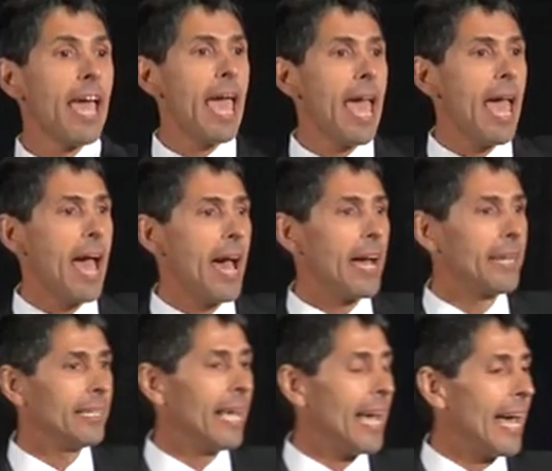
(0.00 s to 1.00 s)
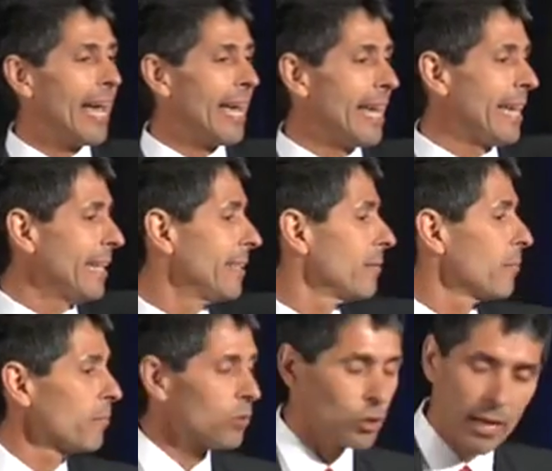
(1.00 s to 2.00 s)
and a
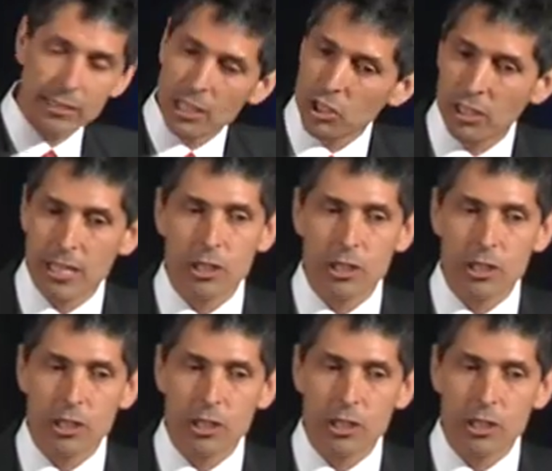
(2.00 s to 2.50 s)
transition